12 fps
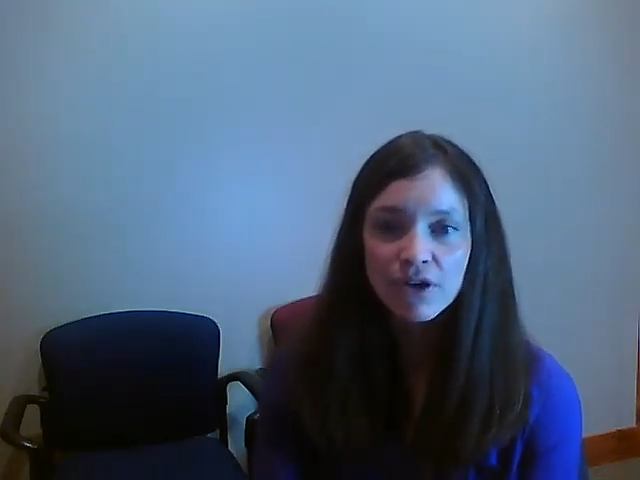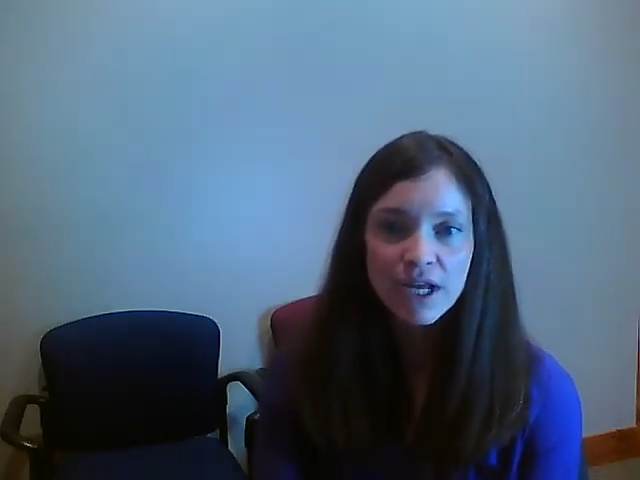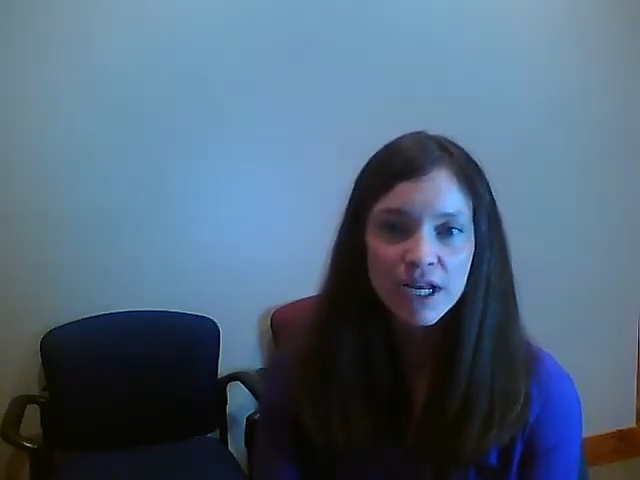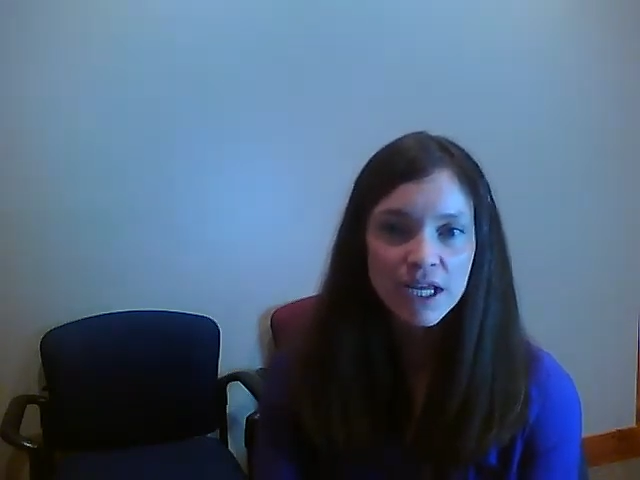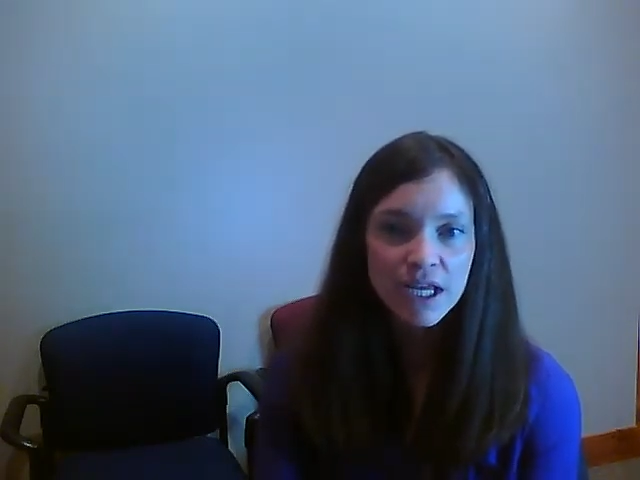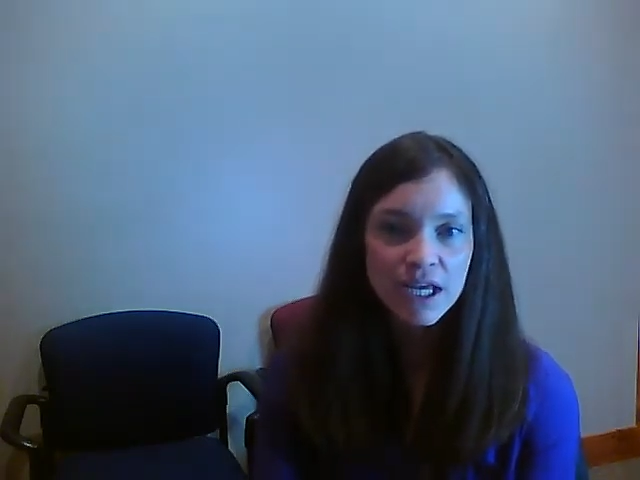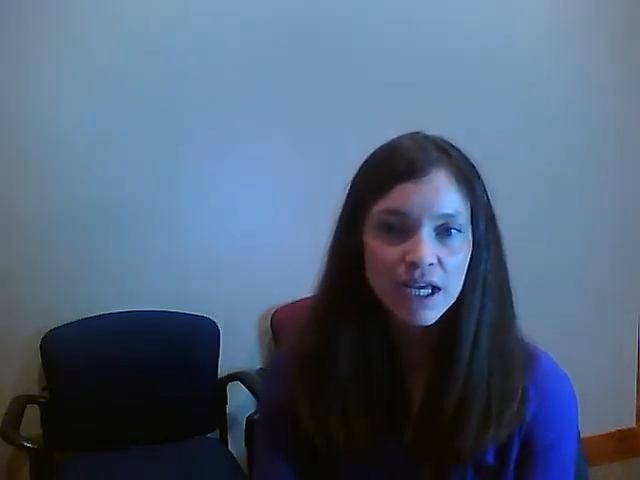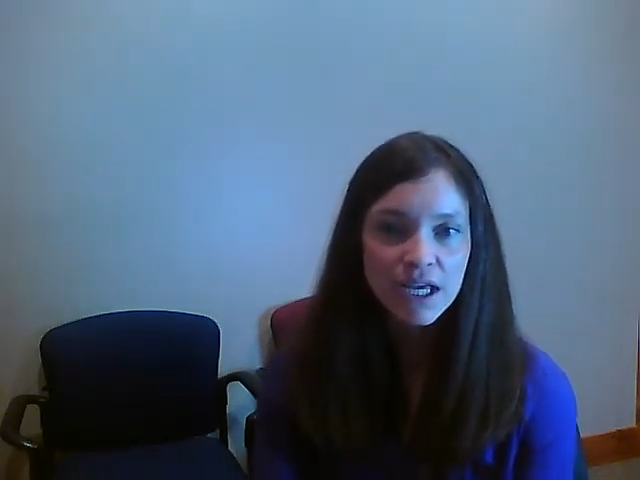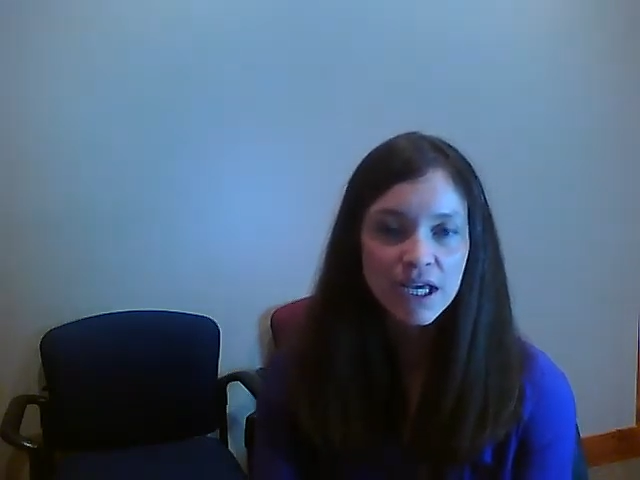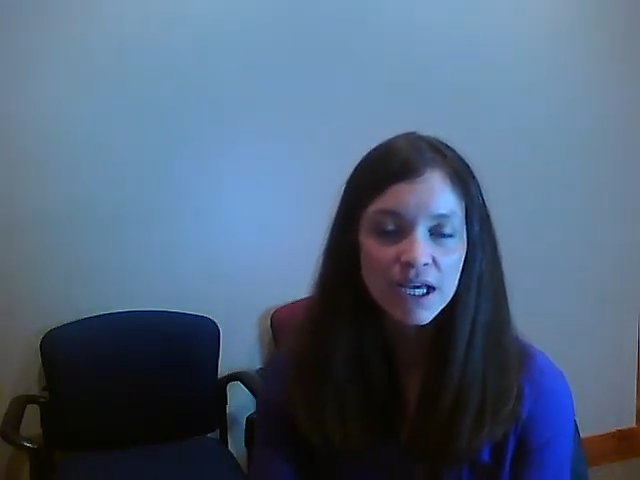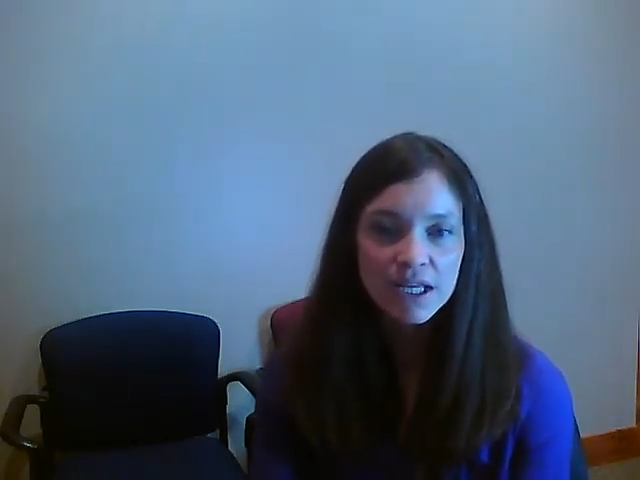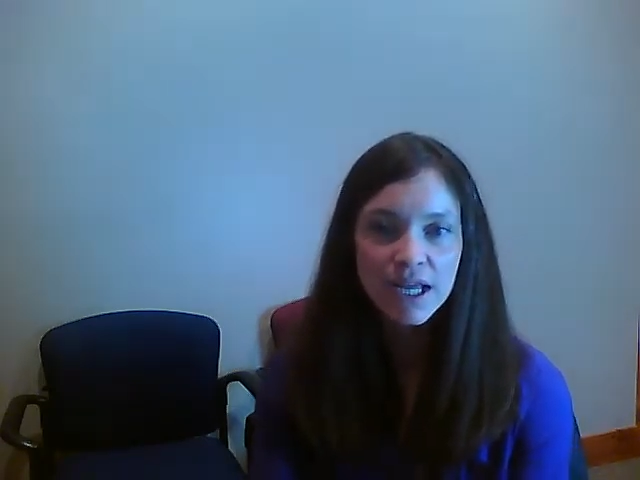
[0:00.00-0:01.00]

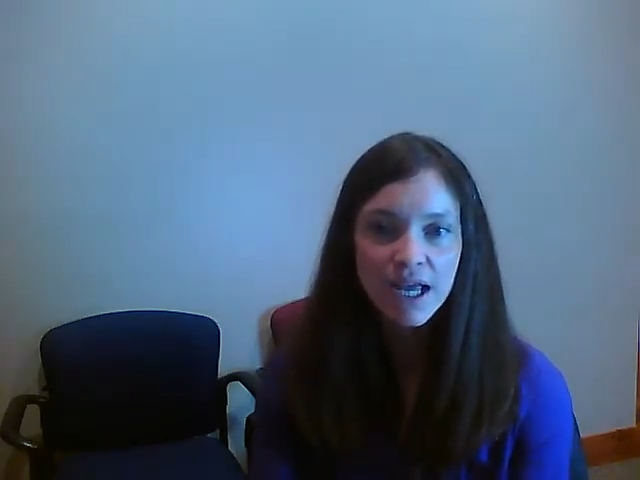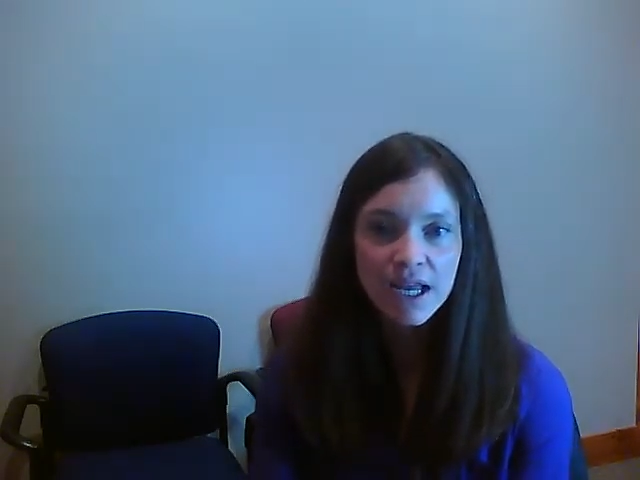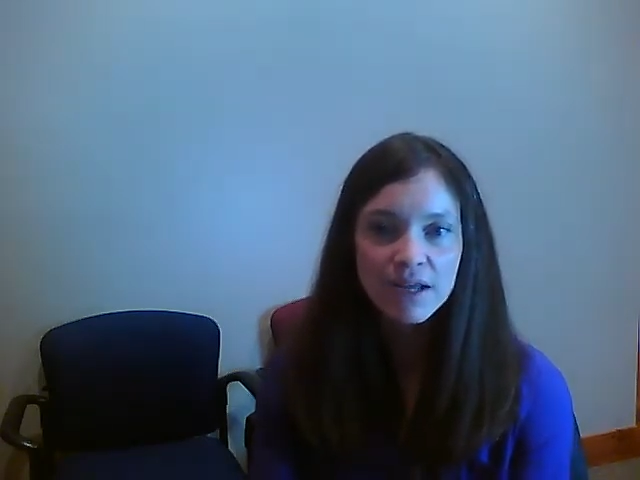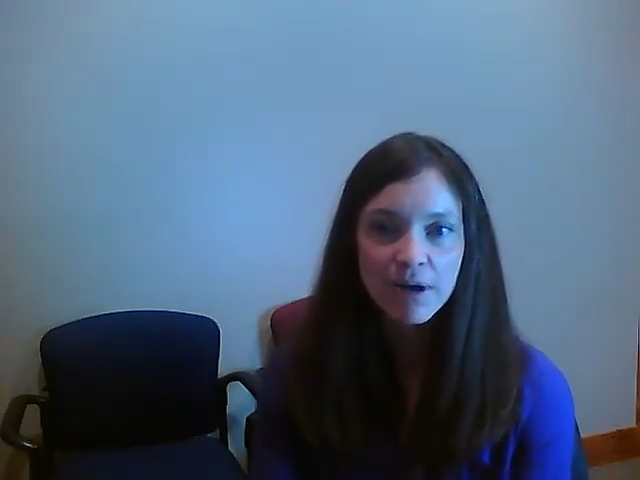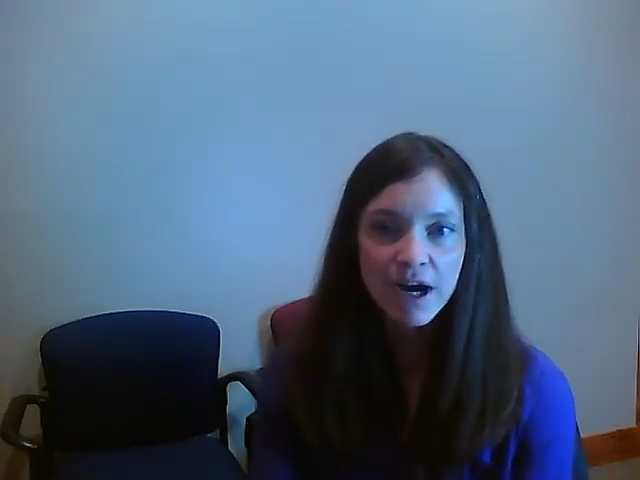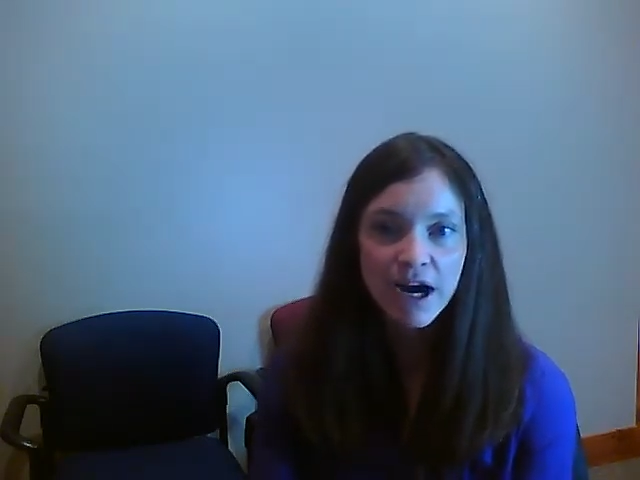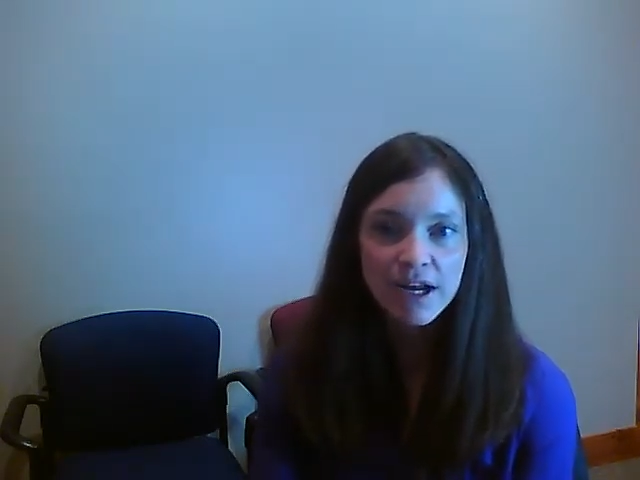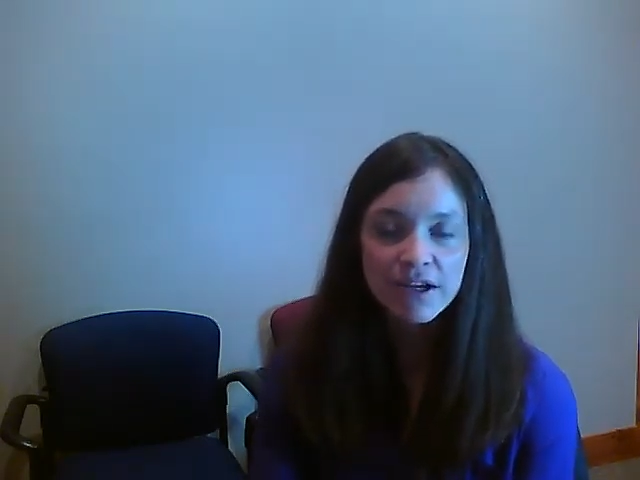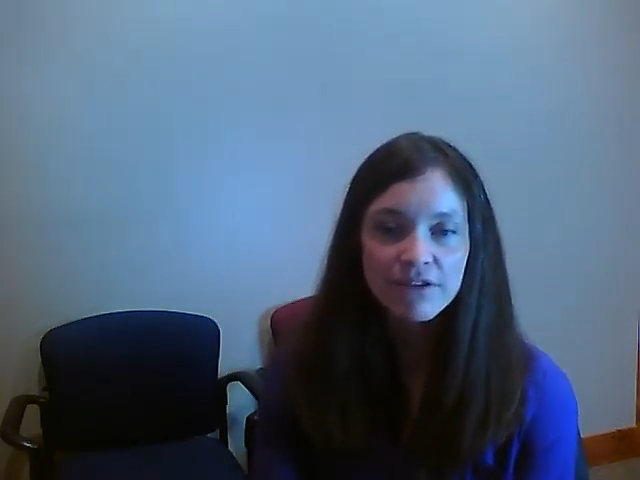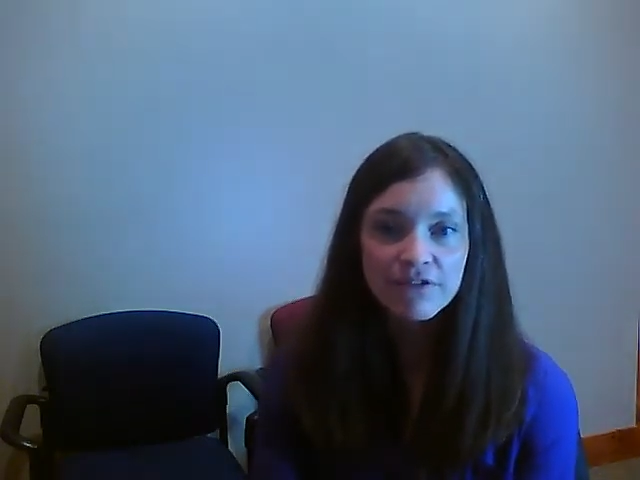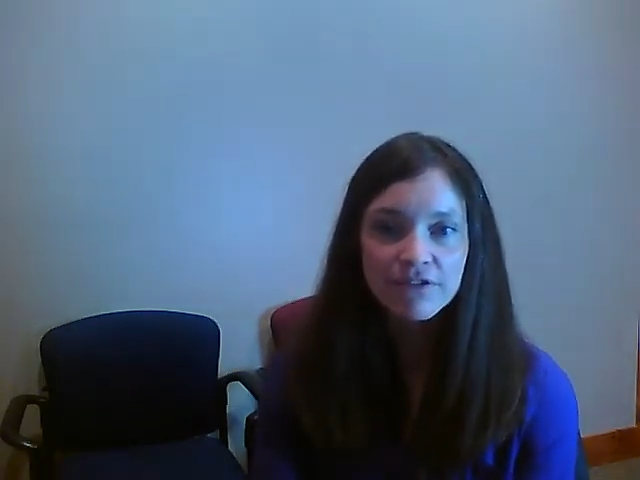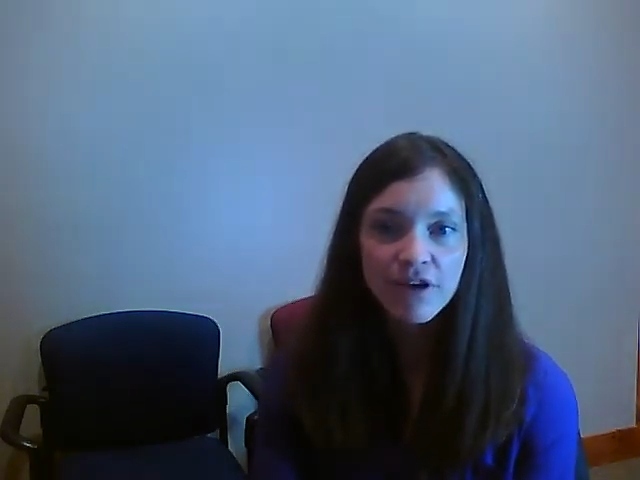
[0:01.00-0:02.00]
getting an antibiotic
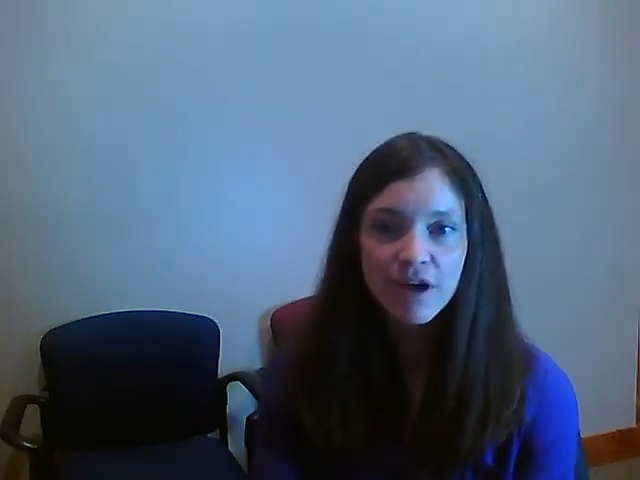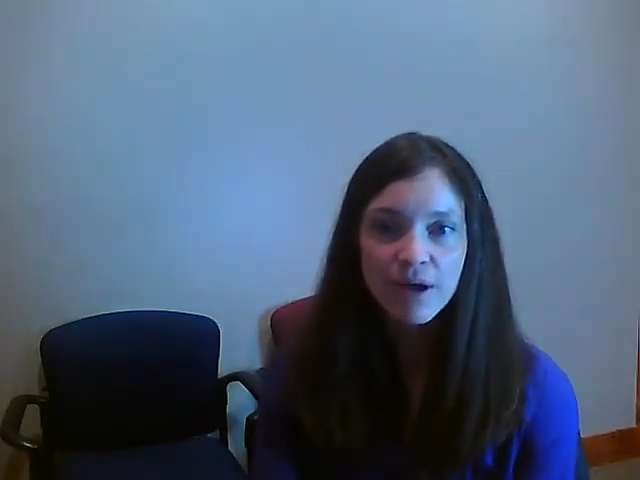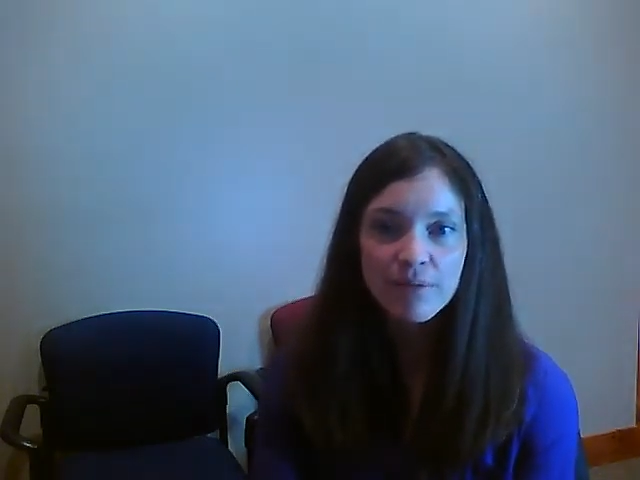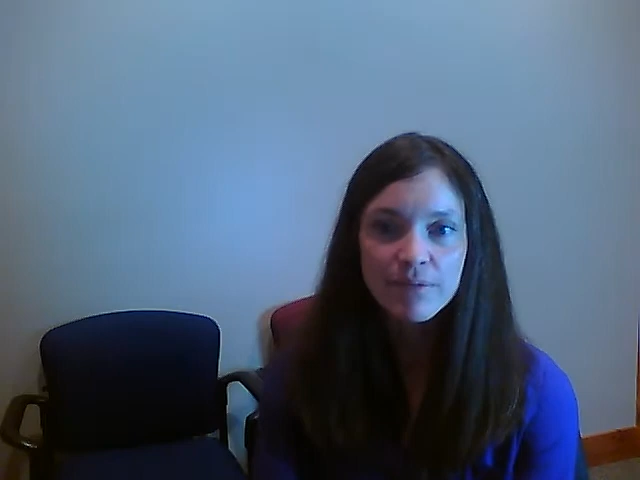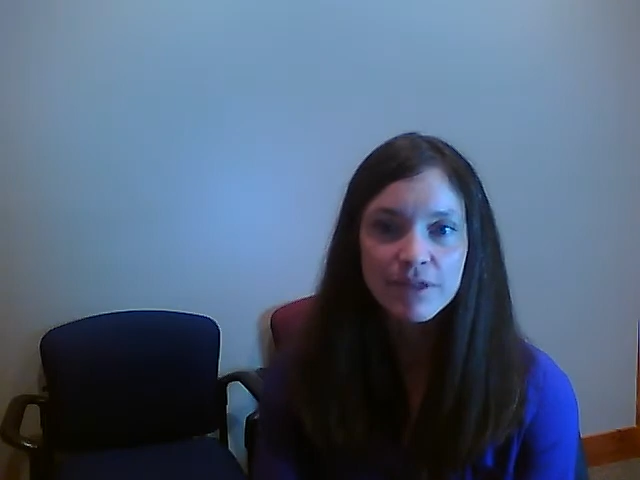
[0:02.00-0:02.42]
from